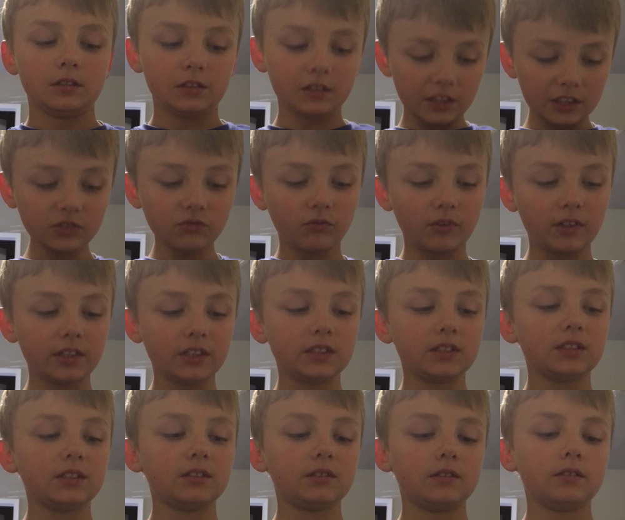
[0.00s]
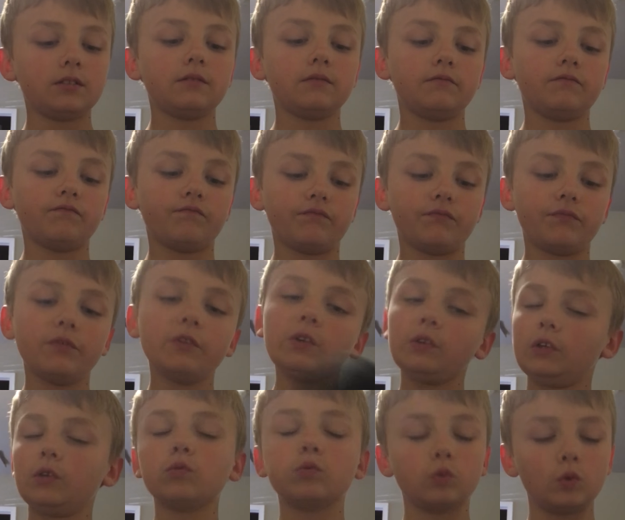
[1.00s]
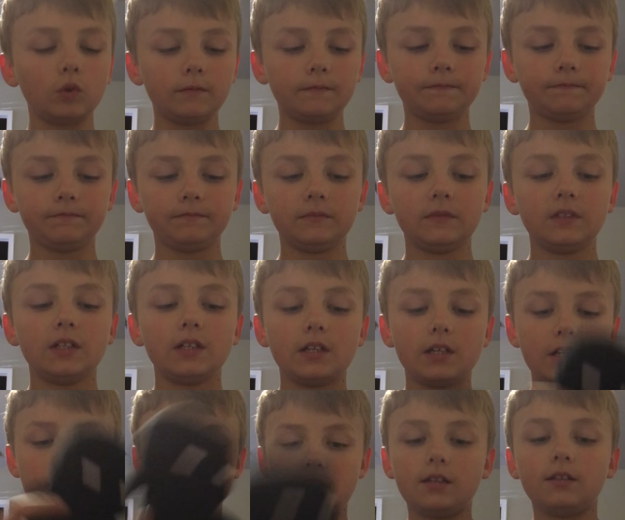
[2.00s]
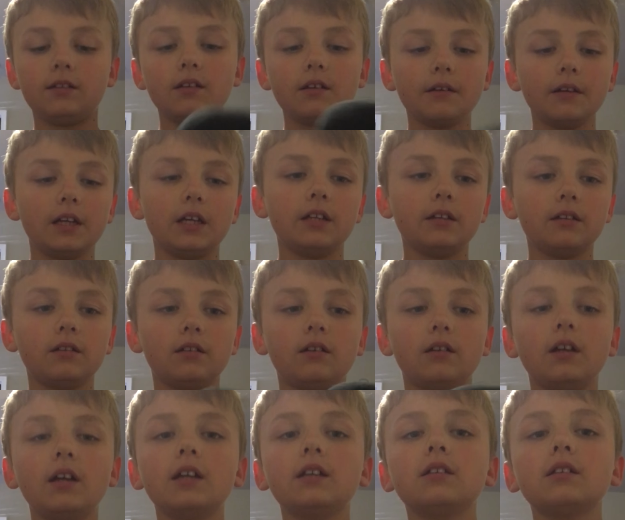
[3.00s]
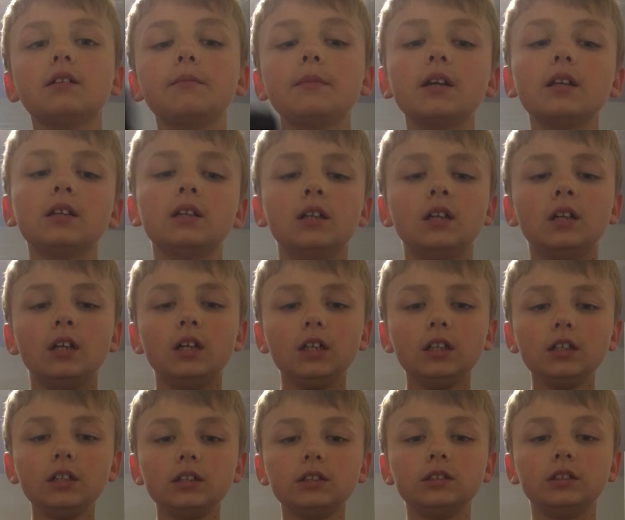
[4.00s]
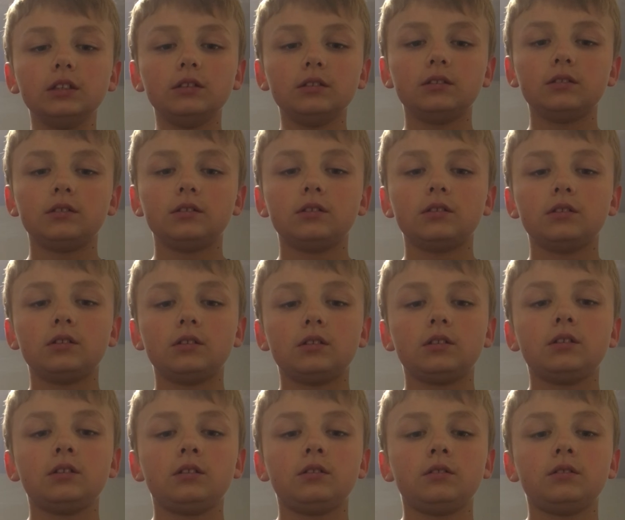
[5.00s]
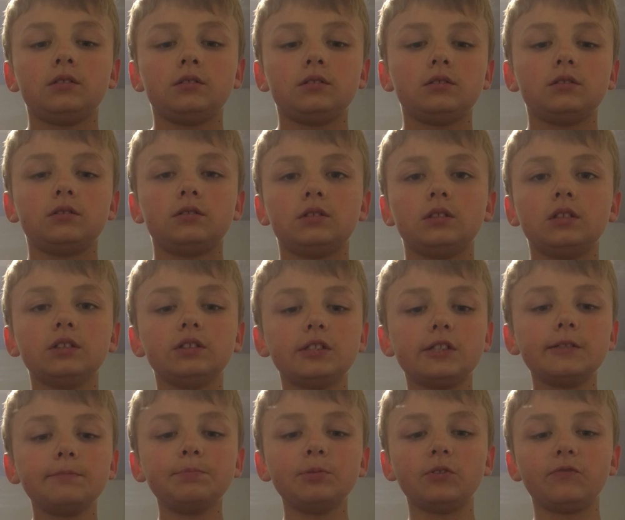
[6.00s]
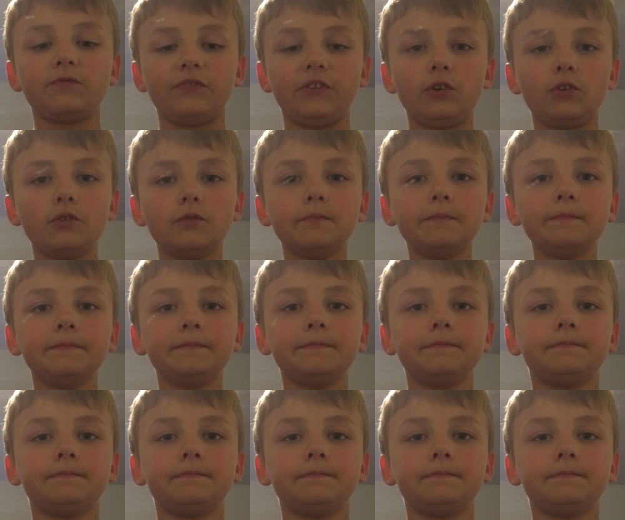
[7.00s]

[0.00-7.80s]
This one's really cool. And the, and the, and the man, hey, is that perfume?